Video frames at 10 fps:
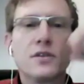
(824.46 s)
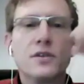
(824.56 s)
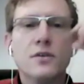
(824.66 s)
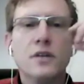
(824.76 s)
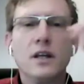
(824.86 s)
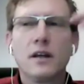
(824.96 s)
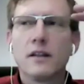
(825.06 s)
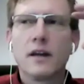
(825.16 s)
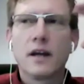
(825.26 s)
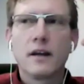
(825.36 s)
unique
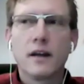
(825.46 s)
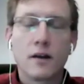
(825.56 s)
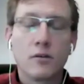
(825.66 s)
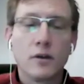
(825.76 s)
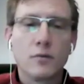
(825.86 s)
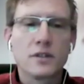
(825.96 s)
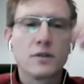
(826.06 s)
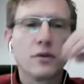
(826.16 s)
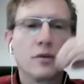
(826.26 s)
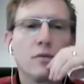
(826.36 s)
in that not only was
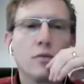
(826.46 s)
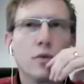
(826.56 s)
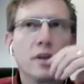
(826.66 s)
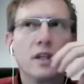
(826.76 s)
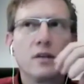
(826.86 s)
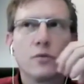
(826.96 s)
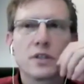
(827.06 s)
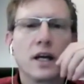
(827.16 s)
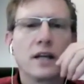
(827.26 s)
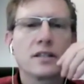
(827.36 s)
it within the
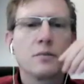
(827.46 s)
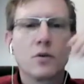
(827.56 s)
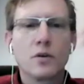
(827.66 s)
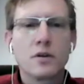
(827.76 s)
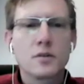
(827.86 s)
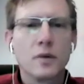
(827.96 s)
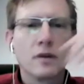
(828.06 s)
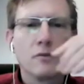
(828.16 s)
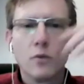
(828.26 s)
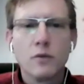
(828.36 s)
Wisconsin borders,
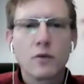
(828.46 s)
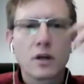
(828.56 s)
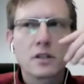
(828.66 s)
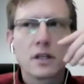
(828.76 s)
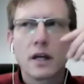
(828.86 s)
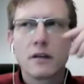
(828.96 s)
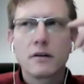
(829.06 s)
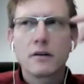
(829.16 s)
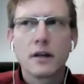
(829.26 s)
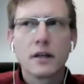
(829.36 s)
but we worked
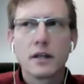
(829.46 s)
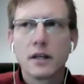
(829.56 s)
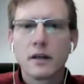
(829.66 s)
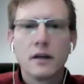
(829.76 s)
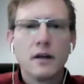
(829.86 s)
together, and I think